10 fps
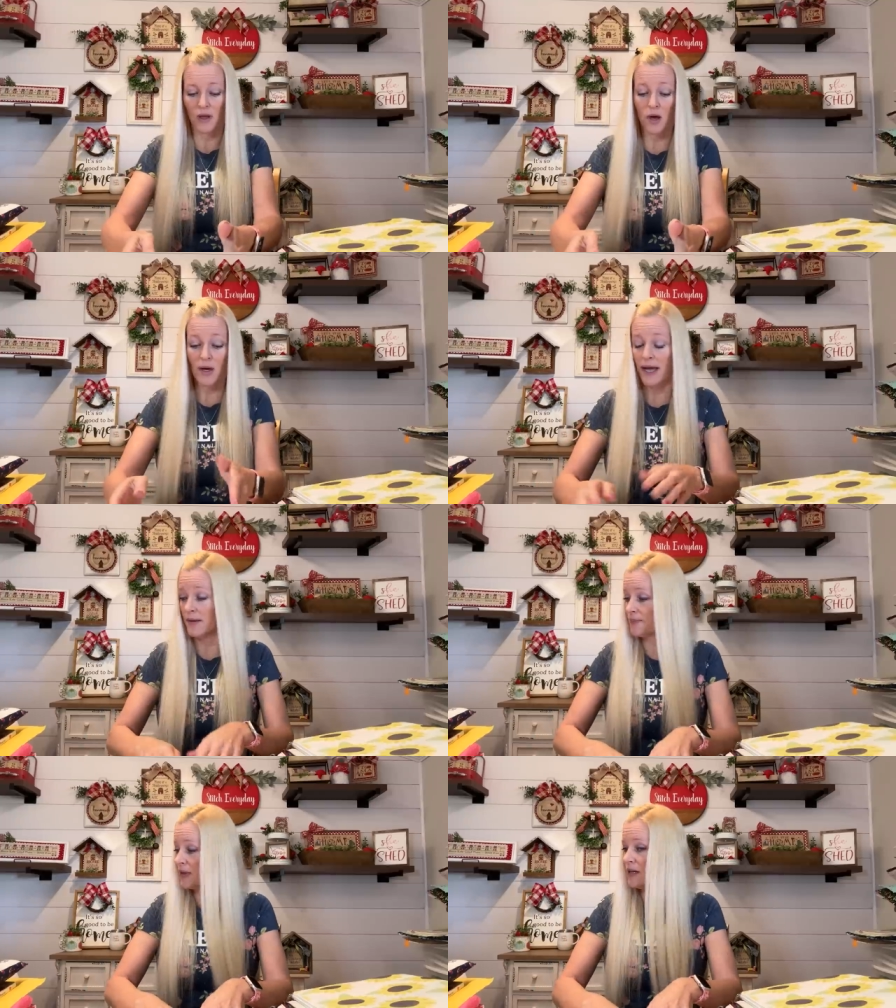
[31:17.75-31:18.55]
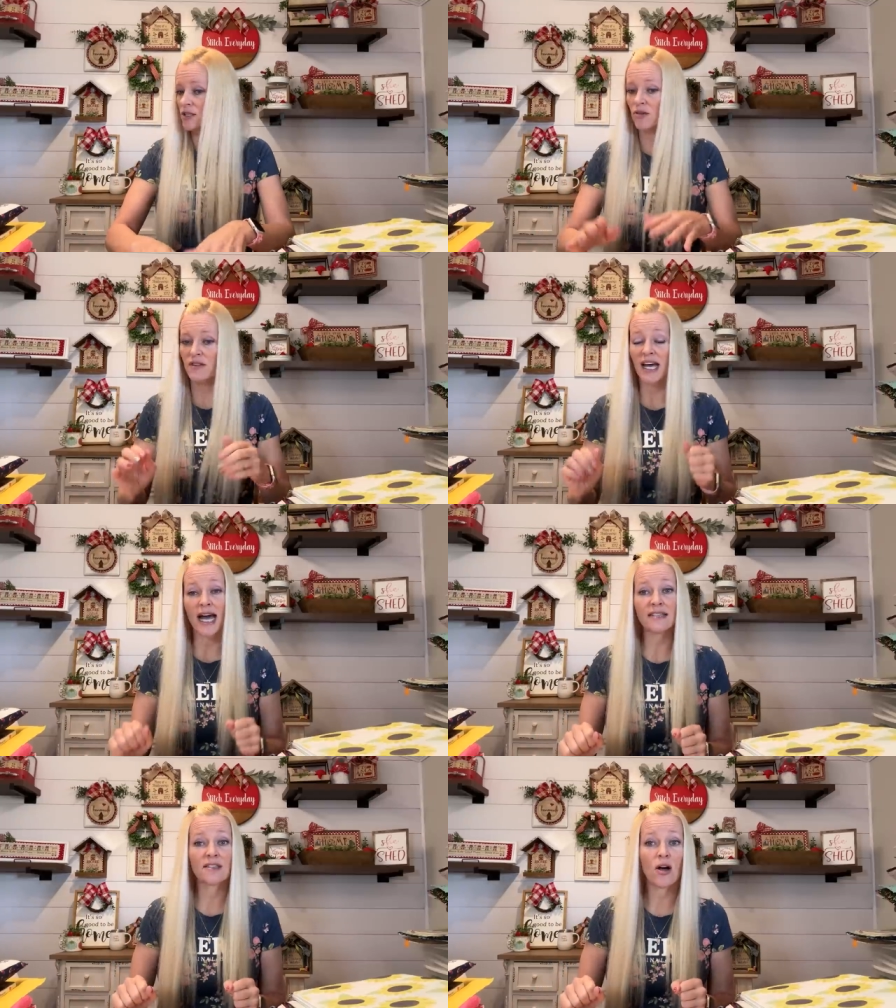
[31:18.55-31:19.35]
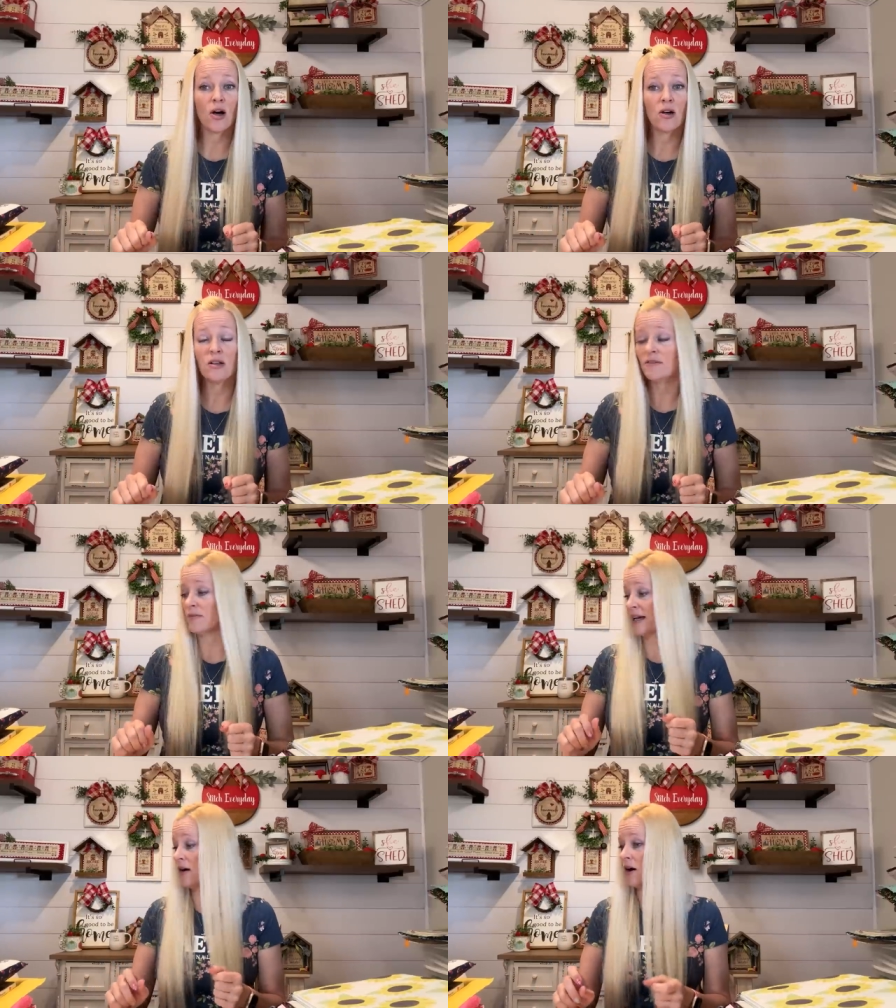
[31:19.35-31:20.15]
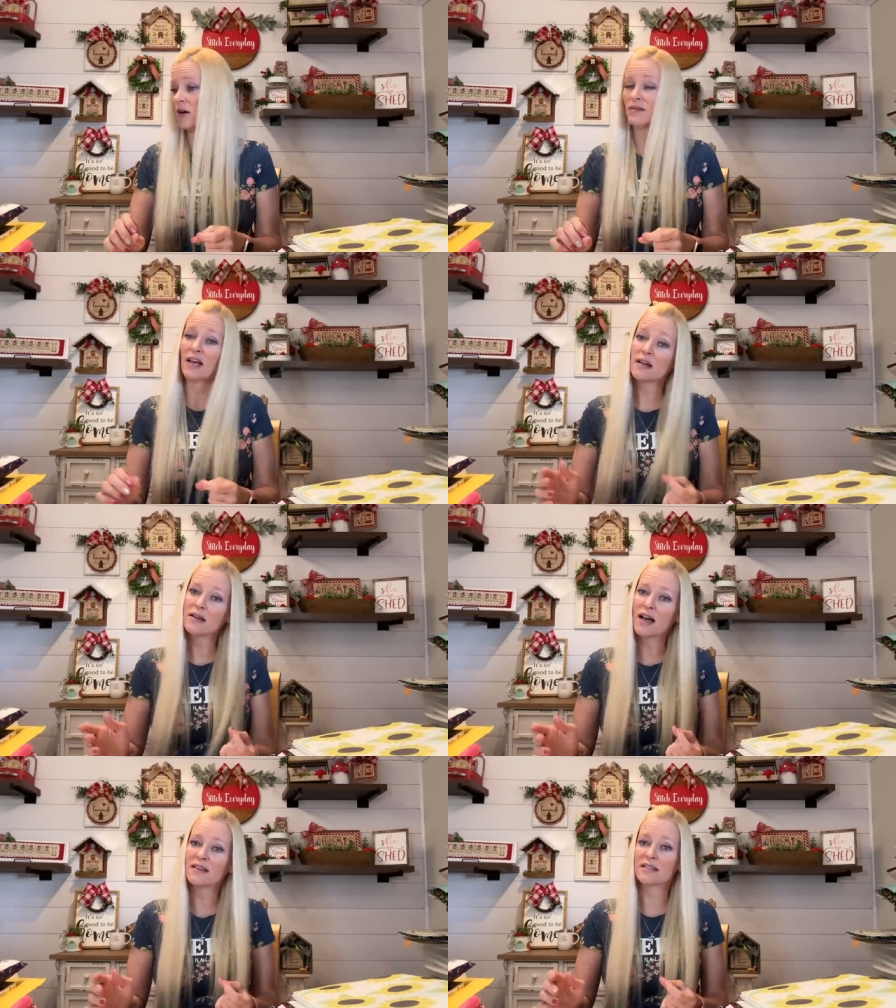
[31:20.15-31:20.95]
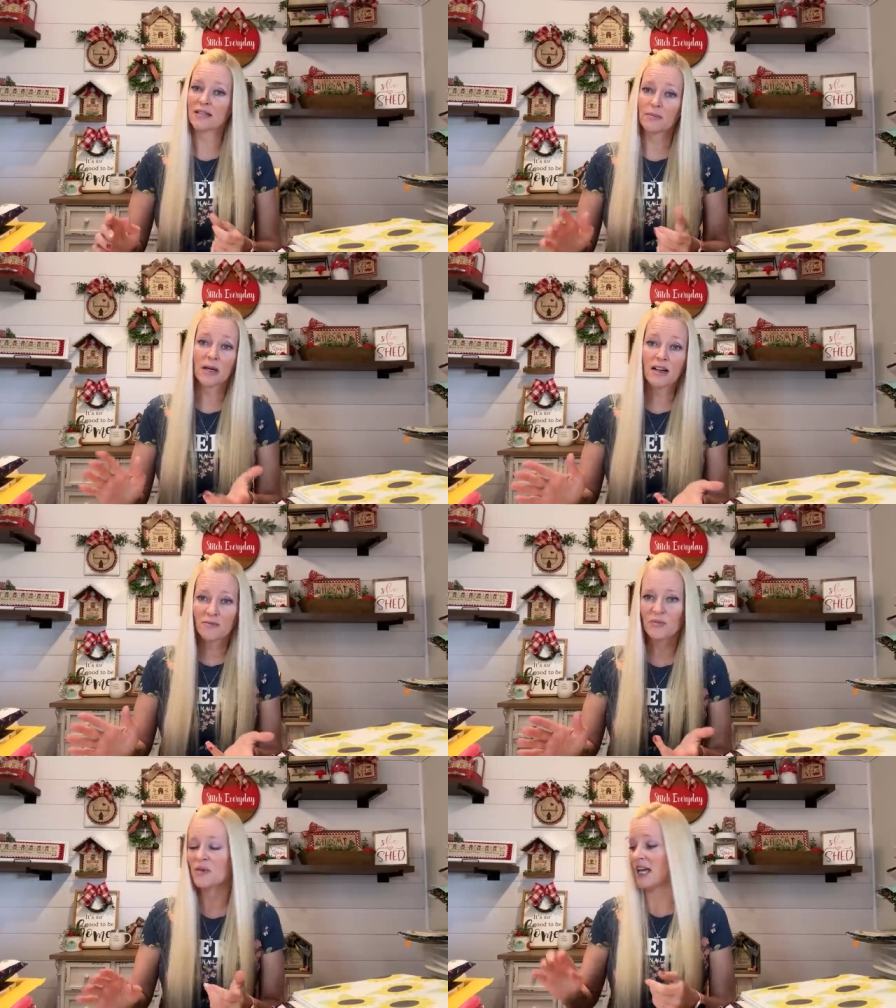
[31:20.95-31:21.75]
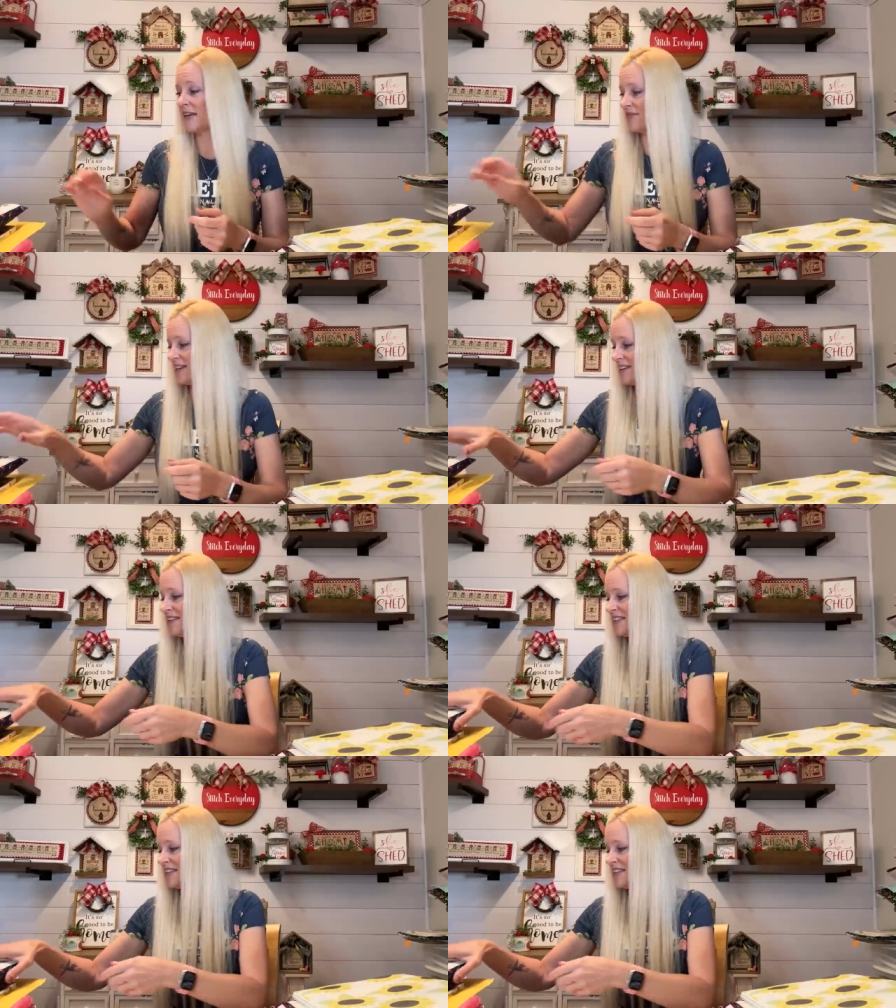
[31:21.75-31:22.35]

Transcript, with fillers: Okay, so that's all of my haul. Not a lot this time. I, have been behaving.